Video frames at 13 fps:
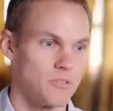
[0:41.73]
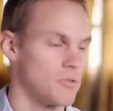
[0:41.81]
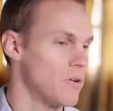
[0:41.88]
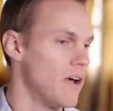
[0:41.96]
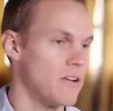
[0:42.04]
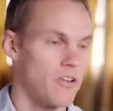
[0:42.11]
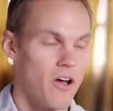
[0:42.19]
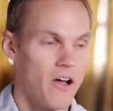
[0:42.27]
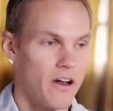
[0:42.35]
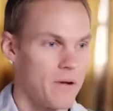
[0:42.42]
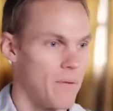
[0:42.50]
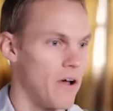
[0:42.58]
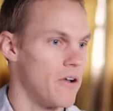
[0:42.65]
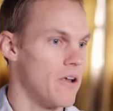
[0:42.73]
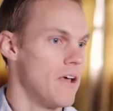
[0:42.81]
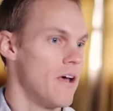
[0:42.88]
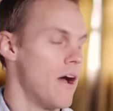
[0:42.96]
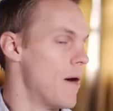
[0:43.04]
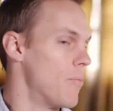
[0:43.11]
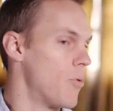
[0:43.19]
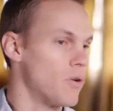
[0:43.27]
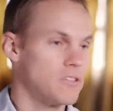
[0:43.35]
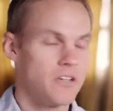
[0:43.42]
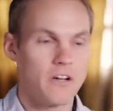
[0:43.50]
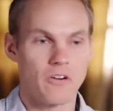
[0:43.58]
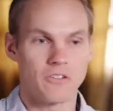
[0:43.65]
So we're not talking about
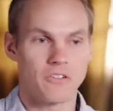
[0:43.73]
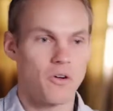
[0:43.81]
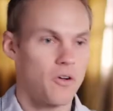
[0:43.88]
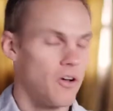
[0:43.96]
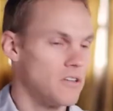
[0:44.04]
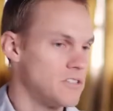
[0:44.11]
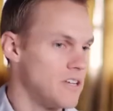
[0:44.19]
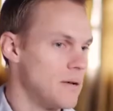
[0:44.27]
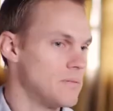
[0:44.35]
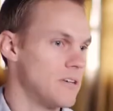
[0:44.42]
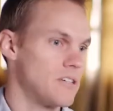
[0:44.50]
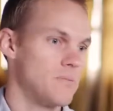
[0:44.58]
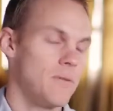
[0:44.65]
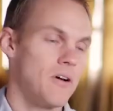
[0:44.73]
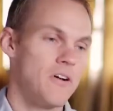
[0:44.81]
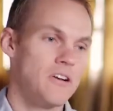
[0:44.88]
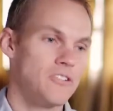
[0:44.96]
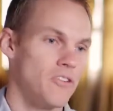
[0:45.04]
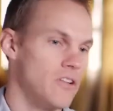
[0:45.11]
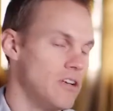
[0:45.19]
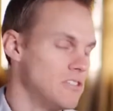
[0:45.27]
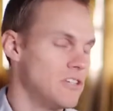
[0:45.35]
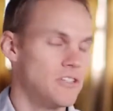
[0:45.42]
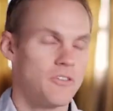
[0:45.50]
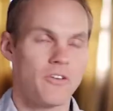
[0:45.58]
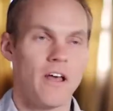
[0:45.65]
abortion or so-called same-sex marriage or this
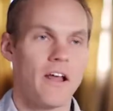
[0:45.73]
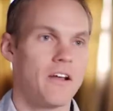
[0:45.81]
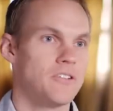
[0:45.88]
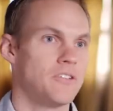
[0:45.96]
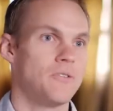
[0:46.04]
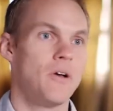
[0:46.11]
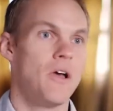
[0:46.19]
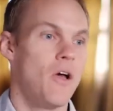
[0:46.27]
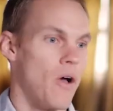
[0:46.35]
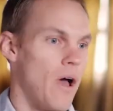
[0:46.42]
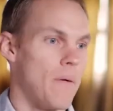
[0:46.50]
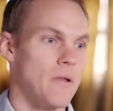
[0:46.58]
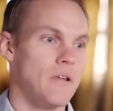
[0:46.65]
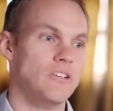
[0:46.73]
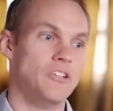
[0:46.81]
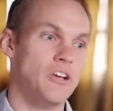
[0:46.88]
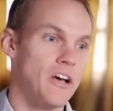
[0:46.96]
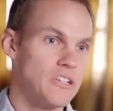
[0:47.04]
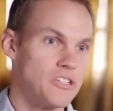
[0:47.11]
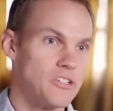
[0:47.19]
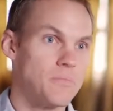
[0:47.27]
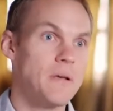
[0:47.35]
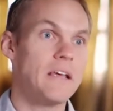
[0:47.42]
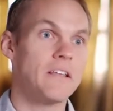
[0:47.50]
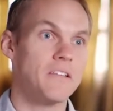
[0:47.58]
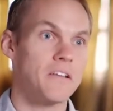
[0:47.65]
issue or that issue. I mean, just
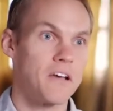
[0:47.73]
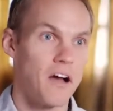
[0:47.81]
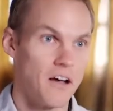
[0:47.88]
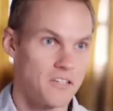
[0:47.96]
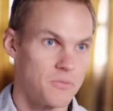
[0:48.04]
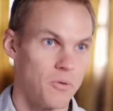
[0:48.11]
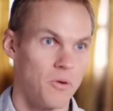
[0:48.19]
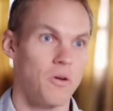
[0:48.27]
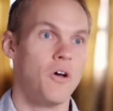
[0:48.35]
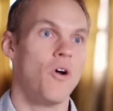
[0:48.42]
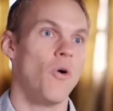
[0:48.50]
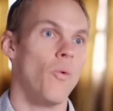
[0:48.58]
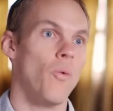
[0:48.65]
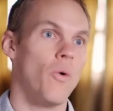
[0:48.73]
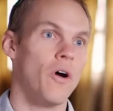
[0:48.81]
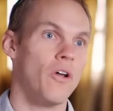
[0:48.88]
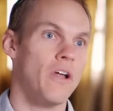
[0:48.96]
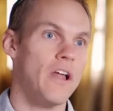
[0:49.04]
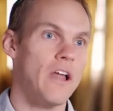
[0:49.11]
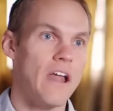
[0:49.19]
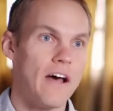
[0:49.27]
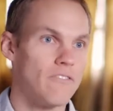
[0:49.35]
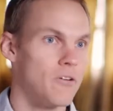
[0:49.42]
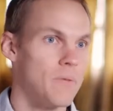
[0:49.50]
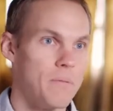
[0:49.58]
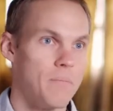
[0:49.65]
speaking the gospel will
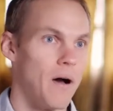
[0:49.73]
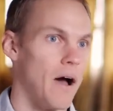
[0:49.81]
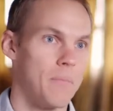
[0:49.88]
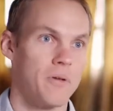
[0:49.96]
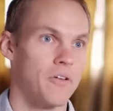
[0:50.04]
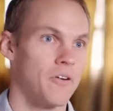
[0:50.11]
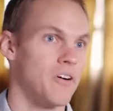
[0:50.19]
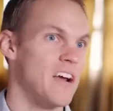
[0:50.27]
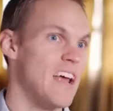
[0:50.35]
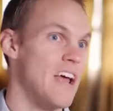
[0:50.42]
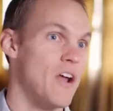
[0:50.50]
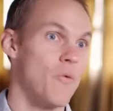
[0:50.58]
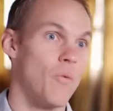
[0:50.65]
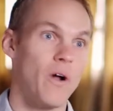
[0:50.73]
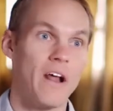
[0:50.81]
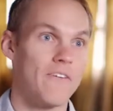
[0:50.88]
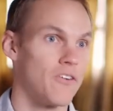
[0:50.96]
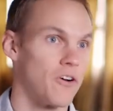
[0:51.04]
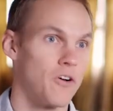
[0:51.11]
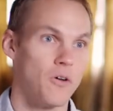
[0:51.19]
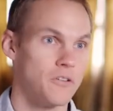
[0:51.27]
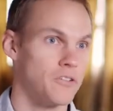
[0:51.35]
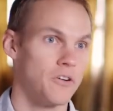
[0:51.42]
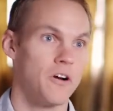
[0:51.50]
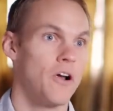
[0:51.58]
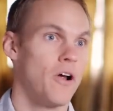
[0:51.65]
never be popular in whatever
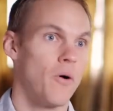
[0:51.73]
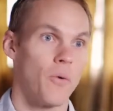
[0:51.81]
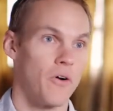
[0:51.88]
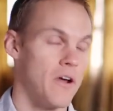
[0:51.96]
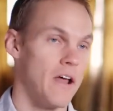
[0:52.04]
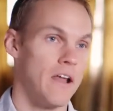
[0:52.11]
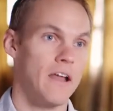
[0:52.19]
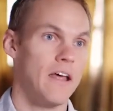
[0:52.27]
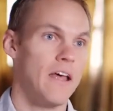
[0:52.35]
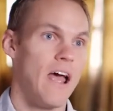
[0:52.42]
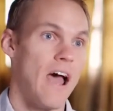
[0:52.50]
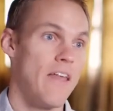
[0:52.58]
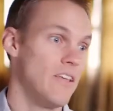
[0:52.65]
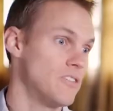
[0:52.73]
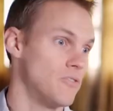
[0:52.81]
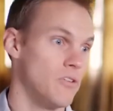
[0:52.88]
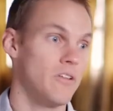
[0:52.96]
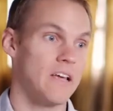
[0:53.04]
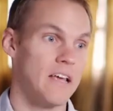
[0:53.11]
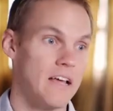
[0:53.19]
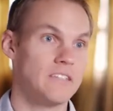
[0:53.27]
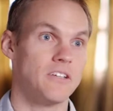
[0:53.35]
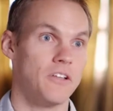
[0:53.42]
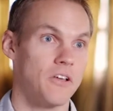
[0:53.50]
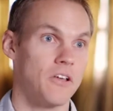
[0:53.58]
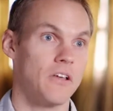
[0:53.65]
culture we're in. And this really
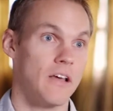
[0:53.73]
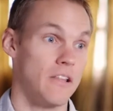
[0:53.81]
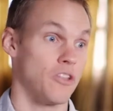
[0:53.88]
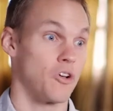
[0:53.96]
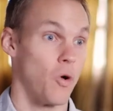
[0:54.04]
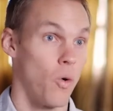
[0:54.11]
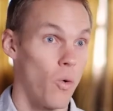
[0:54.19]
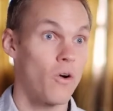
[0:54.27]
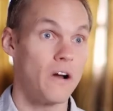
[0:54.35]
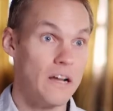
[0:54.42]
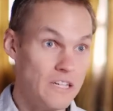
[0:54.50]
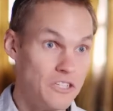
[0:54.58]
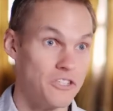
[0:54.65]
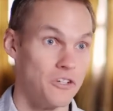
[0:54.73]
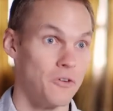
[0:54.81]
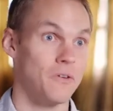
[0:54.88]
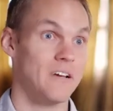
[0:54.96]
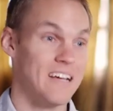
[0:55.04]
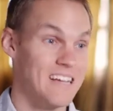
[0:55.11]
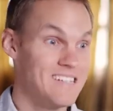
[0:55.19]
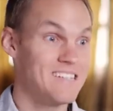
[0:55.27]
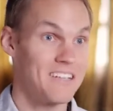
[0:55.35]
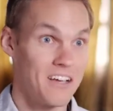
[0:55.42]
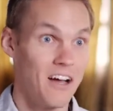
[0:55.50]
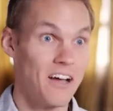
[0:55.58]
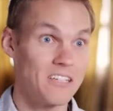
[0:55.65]
hits at the core issue, is
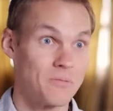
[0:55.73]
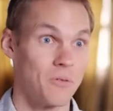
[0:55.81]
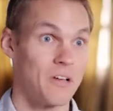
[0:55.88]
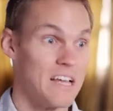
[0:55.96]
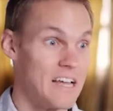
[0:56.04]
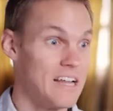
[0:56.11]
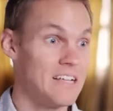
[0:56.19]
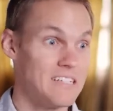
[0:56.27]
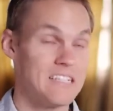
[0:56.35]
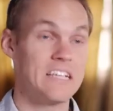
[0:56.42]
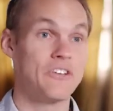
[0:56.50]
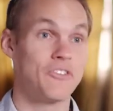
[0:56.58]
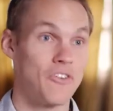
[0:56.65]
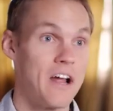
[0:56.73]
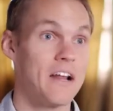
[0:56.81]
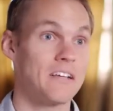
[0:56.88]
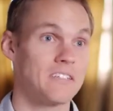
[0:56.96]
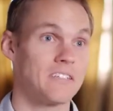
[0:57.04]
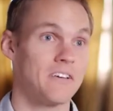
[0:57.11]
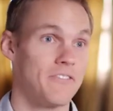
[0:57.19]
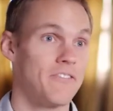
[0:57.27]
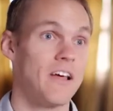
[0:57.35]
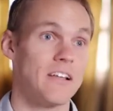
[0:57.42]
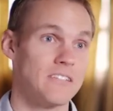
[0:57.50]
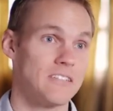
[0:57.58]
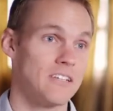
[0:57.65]
the gospel. It is the greatest
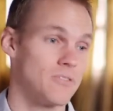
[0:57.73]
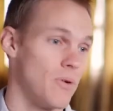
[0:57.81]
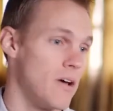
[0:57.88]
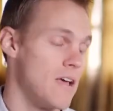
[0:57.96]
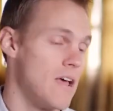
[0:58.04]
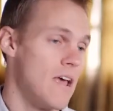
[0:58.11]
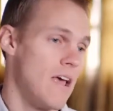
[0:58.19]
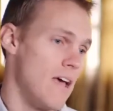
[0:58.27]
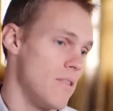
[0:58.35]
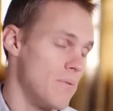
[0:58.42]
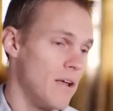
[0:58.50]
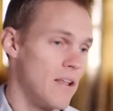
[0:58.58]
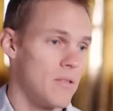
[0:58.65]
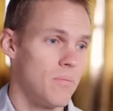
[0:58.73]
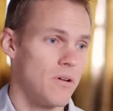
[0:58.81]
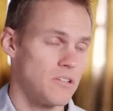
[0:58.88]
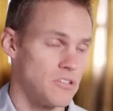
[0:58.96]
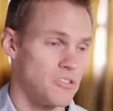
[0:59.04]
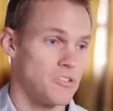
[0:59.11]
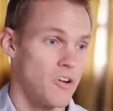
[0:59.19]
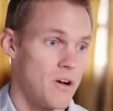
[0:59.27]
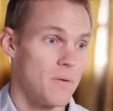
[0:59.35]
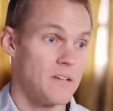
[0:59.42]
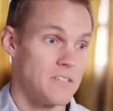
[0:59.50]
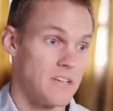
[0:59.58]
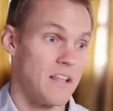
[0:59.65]
offense. That's why in the beginning of the book, just start
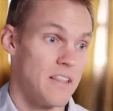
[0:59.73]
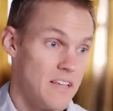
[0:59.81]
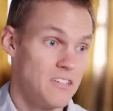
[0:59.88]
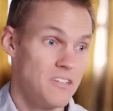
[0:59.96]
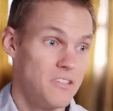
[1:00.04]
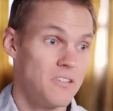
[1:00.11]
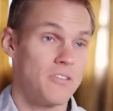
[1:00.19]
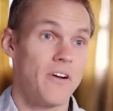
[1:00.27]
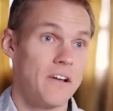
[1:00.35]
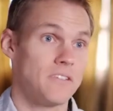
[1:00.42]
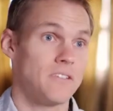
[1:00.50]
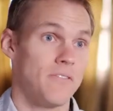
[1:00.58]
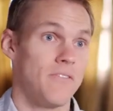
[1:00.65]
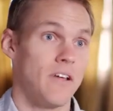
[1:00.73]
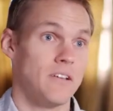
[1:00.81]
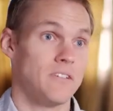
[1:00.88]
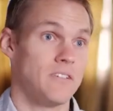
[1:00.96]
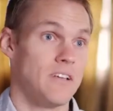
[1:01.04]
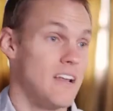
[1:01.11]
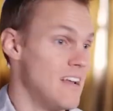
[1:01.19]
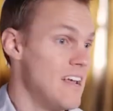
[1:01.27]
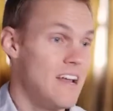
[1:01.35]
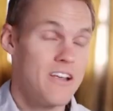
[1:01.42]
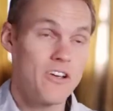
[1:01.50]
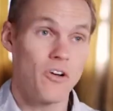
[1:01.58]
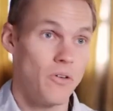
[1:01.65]
by saying, this is the greatest offense in
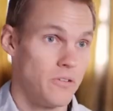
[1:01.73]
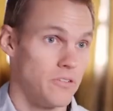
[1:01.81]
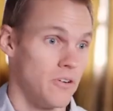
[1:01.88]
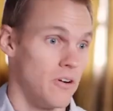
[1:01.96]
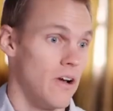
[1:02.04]
any culture.